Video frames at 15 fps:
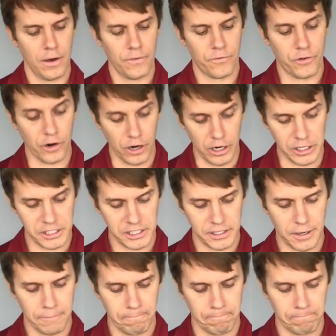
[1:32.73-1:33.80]

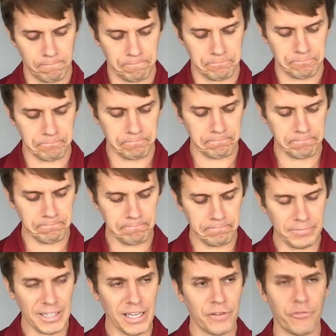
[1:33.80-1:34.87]
first,
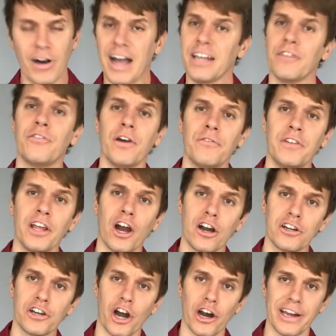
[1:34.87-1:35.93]
find a
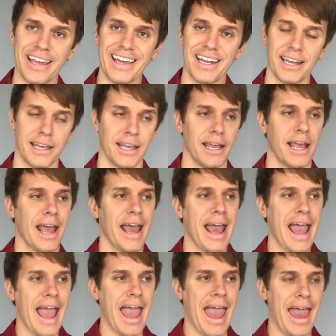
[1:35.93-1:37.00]
50-yard target
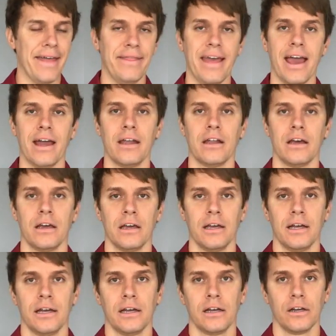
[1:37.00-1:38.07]
and then
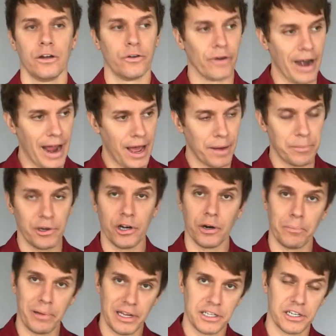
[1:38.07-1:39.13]
grab your
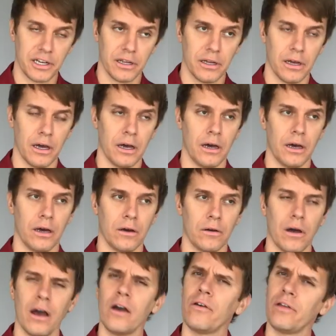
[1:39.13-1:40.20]
pitching,
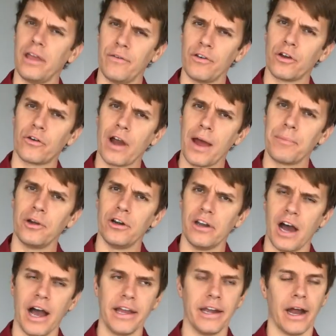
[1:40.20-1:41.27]
even grab your
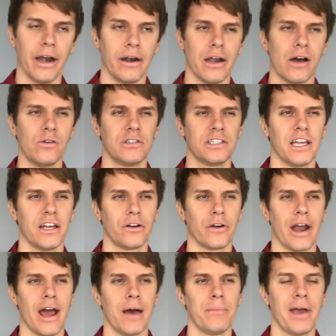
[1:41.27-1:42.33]
9-iron. I would say
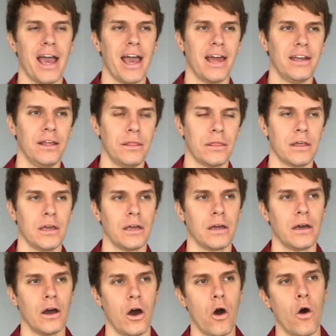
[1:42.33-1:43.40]
grab
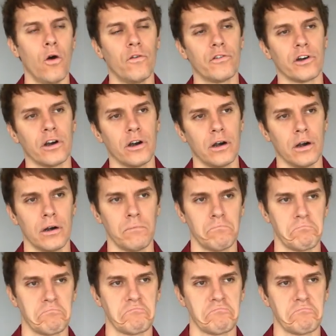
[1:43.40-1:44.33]
anything over,